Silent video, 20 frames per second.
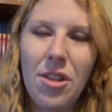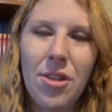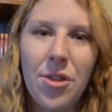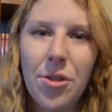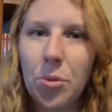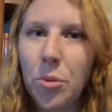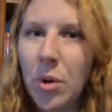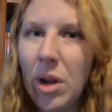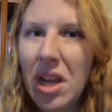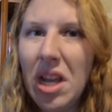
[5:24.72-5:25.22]

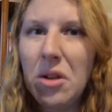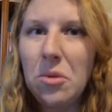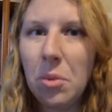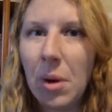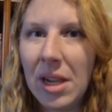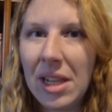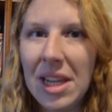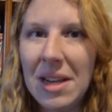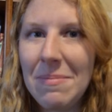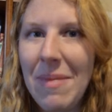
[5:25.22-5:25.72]
3
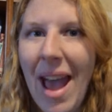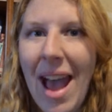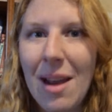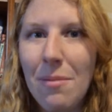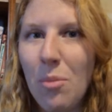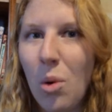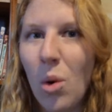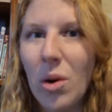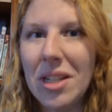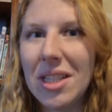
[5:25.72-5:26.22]
really bad
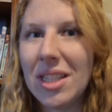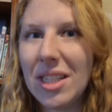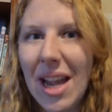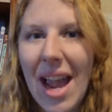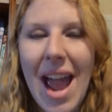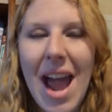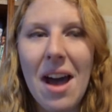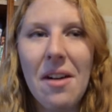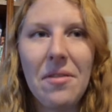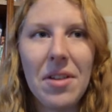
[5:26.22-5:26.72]
points to
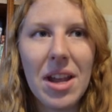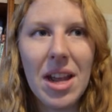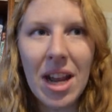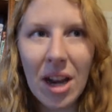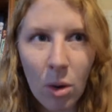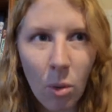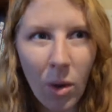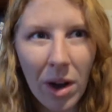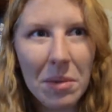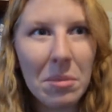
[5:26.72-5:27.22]
have
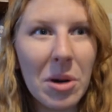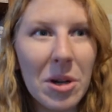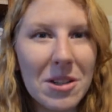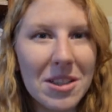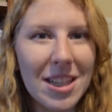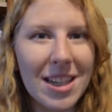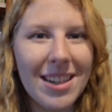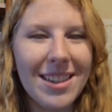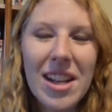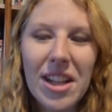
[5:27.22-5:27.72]
in one
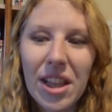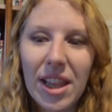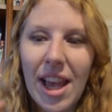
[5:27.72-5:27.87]
person.